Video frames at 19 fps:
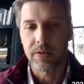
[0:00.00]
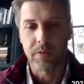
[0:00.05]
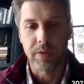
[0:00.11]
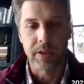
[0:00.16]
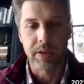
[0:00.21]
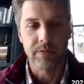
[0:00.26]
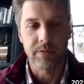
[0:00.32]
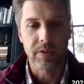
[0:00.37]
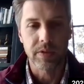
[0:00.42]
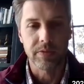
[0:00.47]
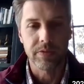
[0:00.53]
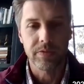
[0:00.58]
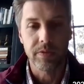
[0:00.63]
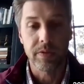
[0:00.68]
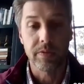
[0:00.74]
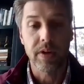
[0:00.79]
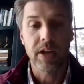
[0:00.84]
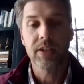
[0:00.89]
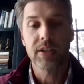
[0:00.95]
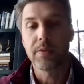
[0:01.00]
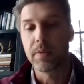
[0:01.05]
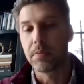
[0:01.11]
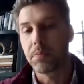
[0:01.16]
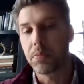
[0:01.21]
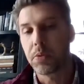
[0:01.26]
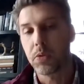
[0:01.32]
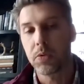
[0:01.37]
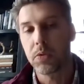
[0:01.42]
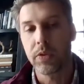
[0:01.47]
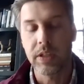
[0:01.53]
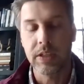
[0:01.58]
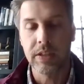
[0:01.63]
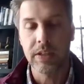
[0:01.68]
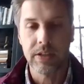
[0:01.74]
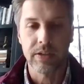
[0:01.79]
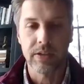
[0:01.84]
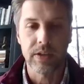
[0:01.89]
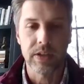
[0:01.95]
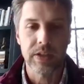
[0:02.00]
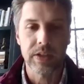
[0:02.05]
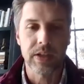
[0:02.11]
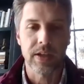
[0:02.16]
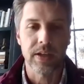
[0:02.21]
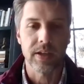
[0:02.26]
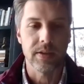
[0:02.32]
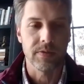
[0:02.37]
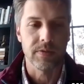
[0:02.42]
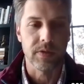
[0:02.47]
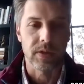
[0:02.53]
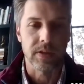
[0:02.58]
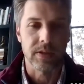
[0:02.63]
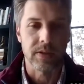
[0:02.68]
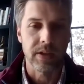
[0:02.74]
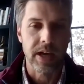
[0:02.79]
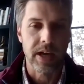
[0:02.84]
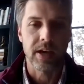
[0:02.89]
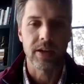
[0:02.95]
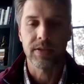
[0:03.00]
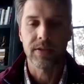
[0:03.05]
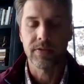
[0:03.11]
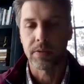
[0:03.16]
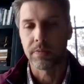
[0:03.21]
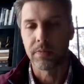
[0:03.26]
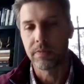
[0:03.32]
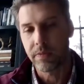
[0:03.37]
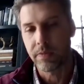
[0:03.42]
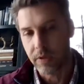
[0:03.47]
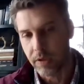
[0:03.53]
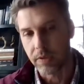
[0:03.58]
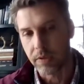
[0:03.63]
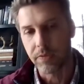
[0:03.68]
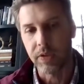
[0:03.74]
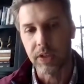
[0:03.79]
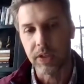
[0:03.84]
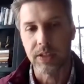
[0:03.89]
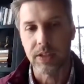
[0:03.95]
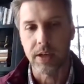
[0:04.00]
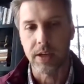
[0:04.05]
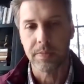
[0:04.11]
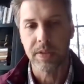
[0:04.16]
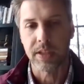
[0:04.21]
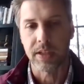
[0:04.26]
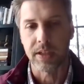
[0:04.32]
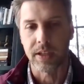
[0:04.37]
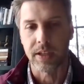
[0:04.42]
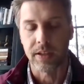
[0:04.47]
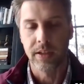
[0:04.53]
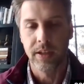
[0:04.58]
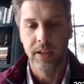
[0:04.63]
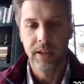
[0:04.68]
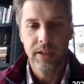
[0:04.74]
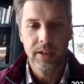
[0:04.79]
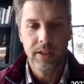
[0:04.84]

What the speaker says: we've actually been pulled into this side of the house from on the fixed op side